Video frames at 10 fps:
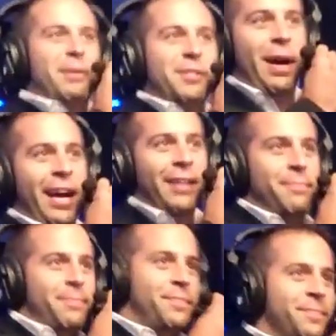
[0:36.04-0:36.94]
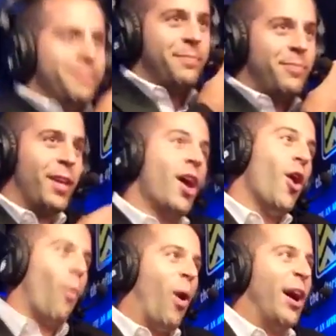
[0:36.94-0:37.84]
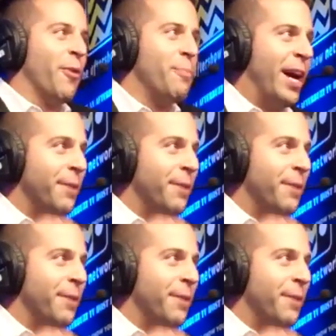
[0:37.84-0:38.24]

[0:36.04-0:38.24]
is Man. Wild Man.